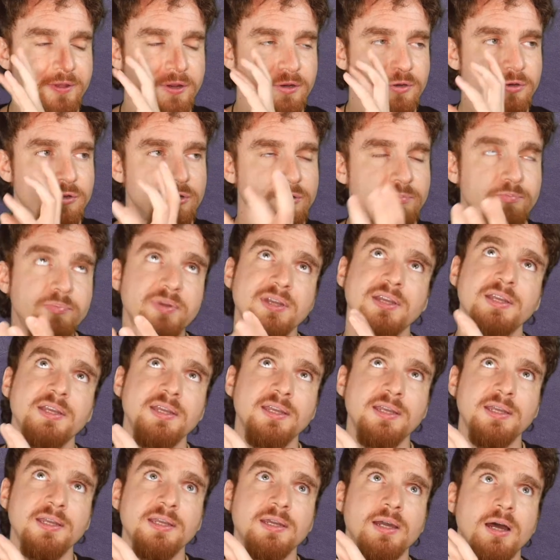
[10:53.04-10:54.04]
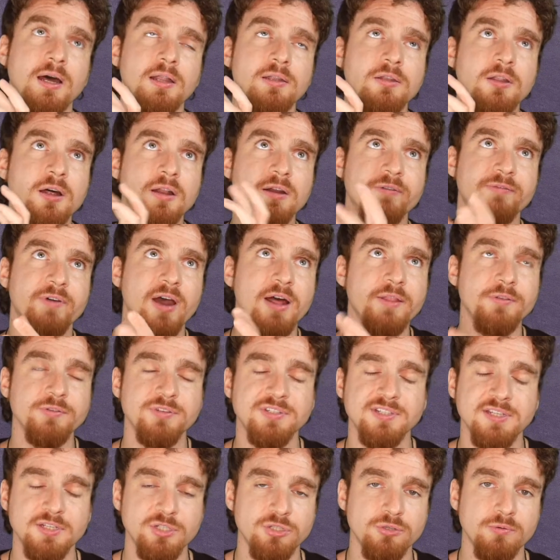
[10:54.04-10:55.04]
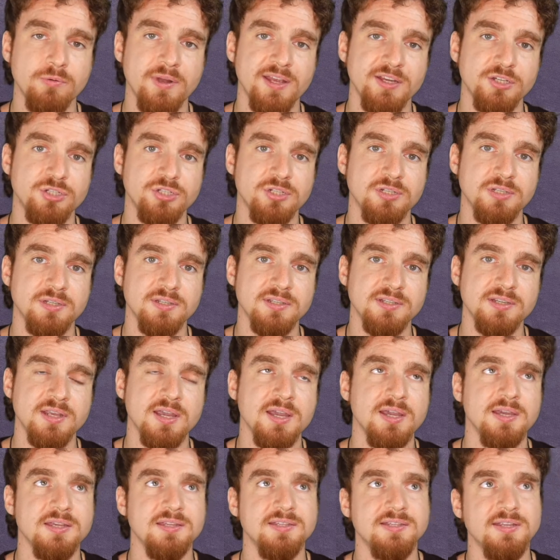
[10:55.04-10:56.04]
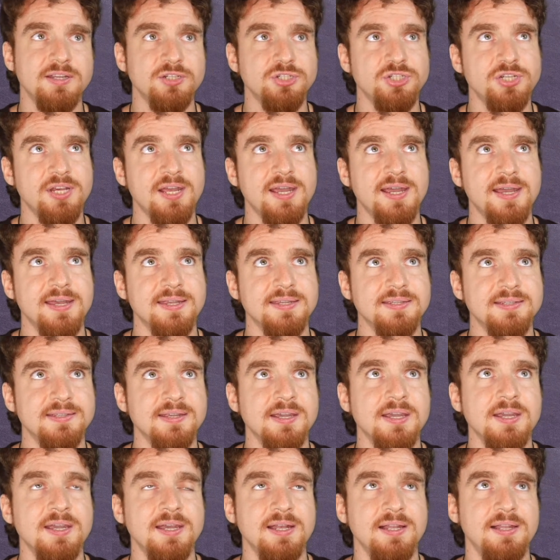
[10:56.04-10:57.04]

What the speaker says: there could be a lot of other situations, such as,